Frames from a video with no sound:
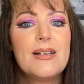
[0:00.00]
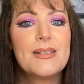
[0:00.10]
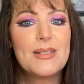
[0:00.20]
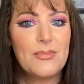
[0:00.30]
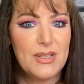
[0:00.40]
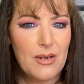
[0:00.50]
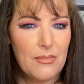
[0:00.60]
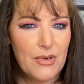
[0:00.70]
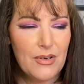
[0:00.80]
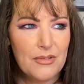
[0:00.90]

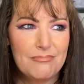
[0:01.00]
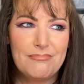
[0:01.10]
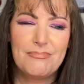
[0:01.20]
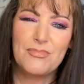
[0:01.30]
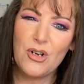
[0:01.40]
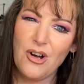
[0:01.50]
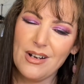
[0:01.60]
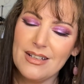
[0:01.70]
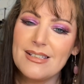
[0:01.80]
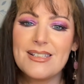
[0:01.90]
September.
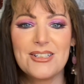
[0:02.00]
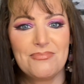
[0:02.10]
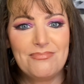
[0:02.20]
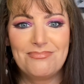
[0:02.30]
August.